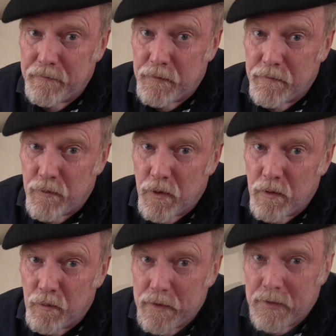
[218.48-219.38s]

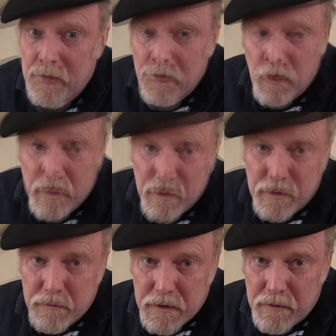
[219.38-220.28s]
before we
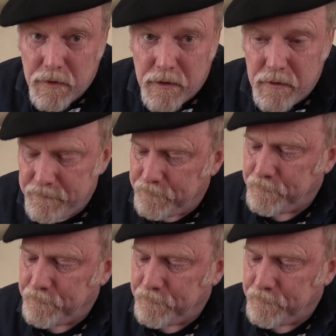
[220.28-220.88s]
cook them in the butter.